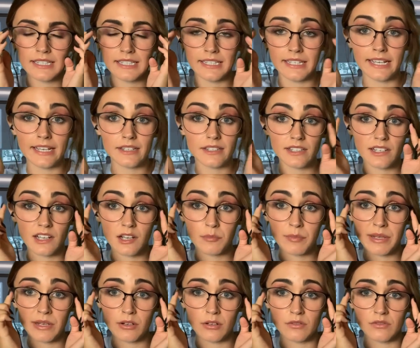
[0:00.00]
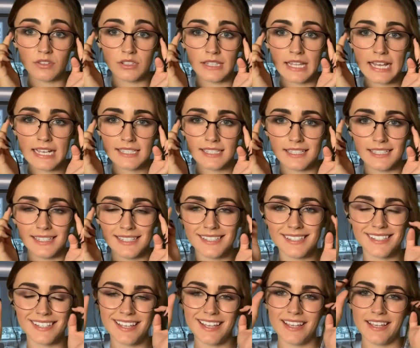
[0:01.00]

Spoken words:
get a pair of glasses